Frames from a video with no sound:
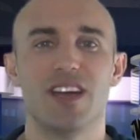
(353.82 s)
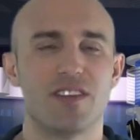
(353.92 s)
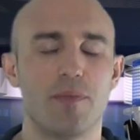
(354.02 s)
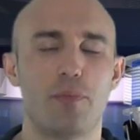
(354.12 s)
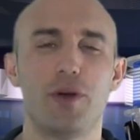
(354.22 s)

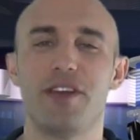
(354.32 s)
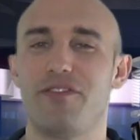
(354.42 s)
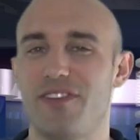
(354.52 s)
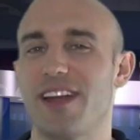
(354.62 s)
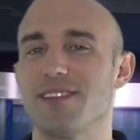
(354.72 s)
You're pretty
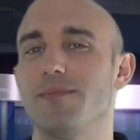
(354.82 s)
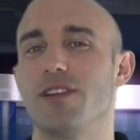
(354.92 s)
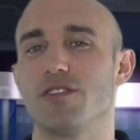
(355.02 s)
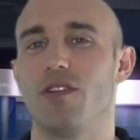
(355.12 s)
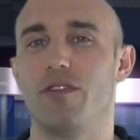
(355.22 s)
fat, as
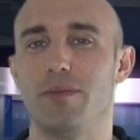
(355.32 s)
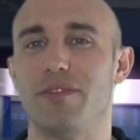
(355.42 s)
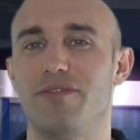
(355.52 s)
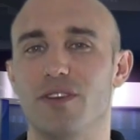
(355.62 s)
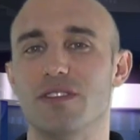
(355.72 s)
mentioned already
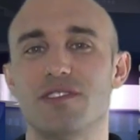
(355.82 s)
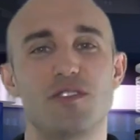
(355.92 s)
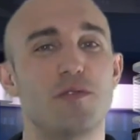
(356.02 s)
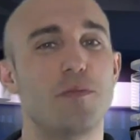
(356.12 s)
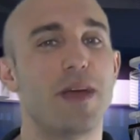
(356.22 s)
before, so
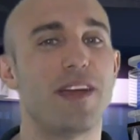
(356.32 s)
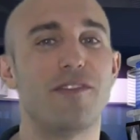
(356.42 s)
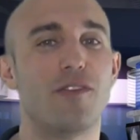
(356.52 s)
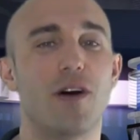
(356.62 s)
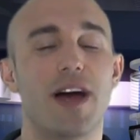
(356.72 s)
you make
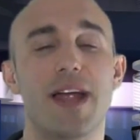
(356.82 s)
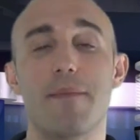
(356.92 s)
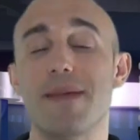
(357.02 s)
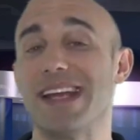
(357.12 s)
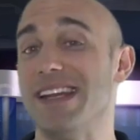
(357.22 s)
for a
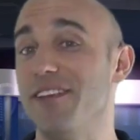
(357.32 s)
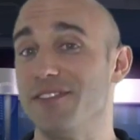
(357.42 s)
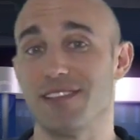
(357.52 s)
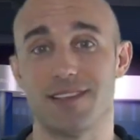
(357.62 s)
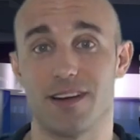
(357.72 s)

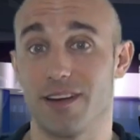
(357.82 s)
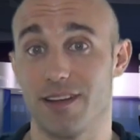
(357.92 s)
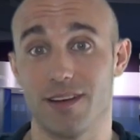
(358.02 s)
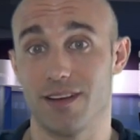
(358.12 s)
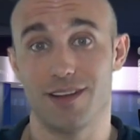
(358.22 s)
magnificent
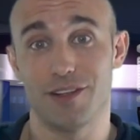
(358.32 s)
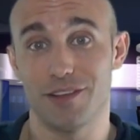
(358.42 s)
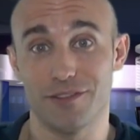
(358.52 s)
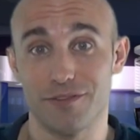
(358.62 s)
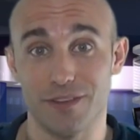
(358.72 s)
target, and a lot
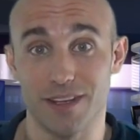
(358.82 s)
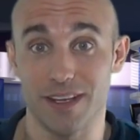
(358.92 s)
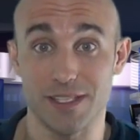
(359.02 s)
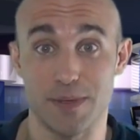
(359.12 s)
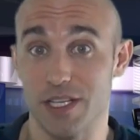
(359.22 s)
of,
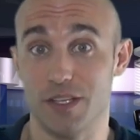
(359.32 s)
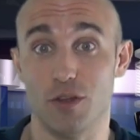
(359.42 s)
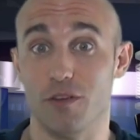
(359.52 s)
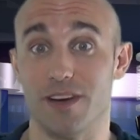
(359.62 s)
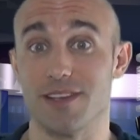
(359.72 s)
especially
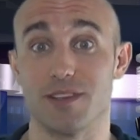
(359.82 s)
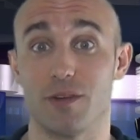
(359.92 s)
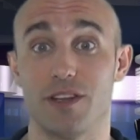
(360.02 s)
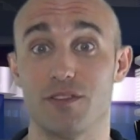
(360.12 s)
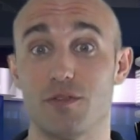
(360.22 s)
Novas, are
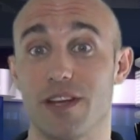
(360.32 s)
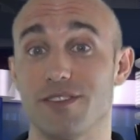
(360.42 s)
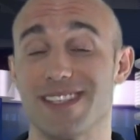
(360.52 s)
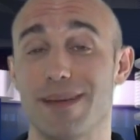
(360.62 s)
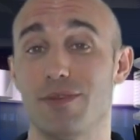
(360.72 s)
going to try to
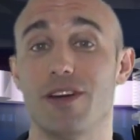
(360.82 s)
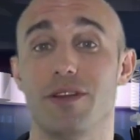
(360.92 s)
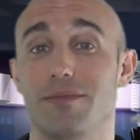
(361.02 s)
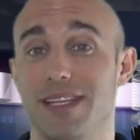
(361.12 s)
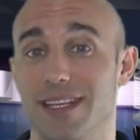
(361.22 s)
snipe you
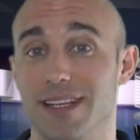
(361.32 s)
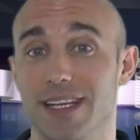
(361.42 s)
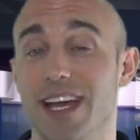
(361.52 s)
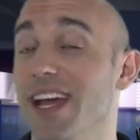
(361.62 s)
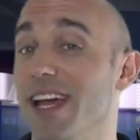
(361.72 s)
down immediately.